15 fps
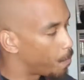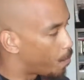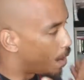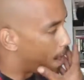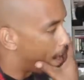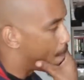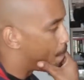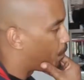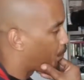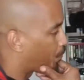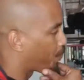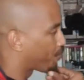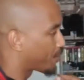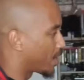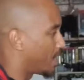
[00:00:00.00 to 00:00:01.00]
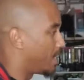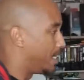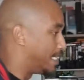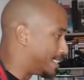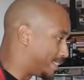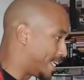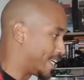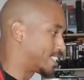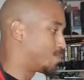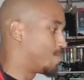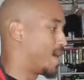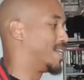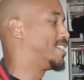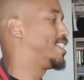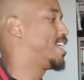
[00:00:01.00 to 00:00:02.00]
But that's
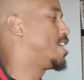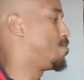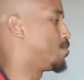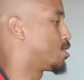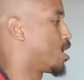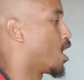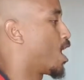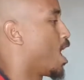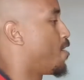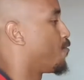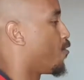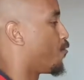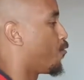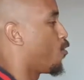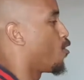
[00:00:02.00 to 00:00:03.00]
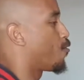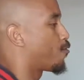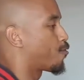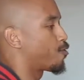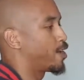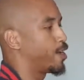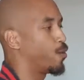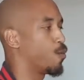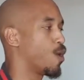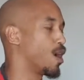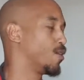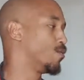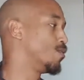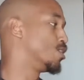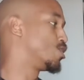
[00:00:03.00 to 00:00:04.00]
my team. So I'm going for
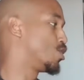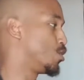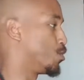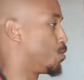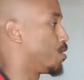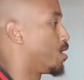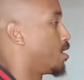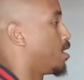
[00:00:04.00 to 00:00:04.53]
4-3-1-2.